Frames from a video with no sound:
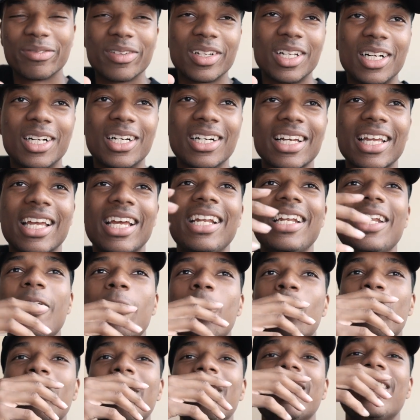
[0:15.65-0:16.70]
vlog, and
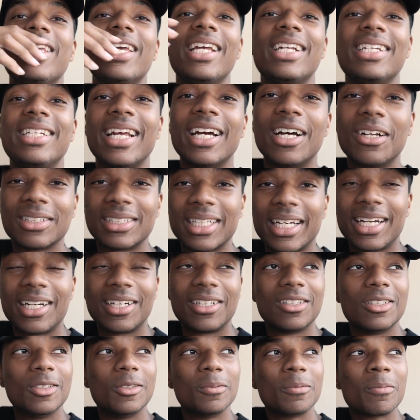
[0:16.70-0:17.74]
then we get
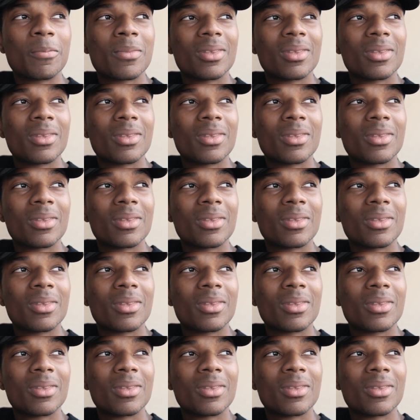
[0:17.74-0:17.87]
downtown,